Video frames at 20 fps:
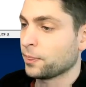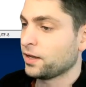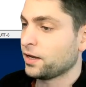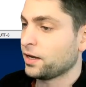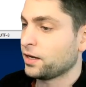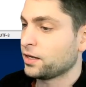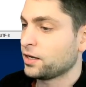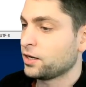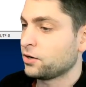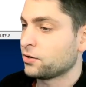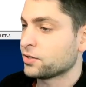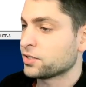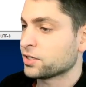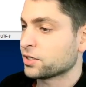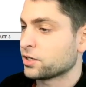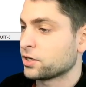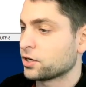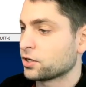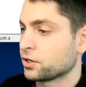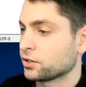and here is the
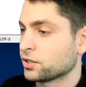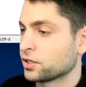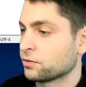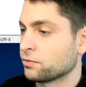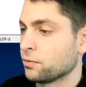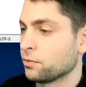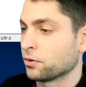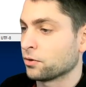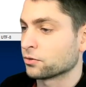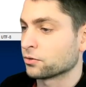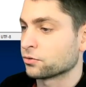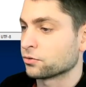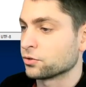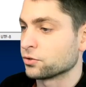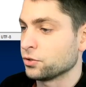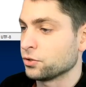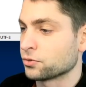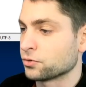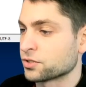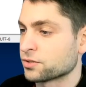kernel that we want to
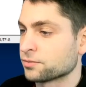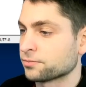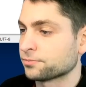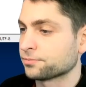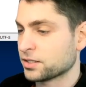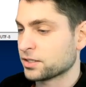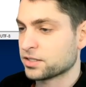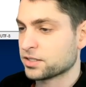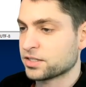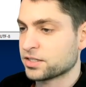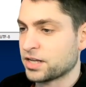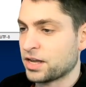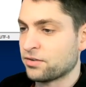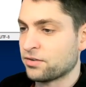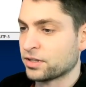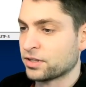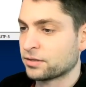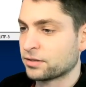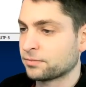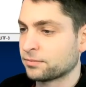use. Save
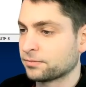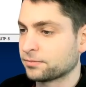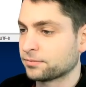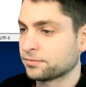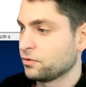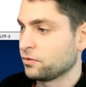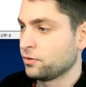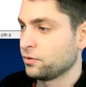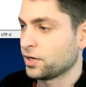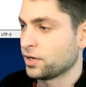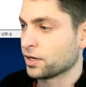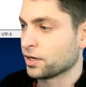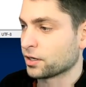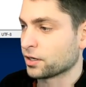it. We can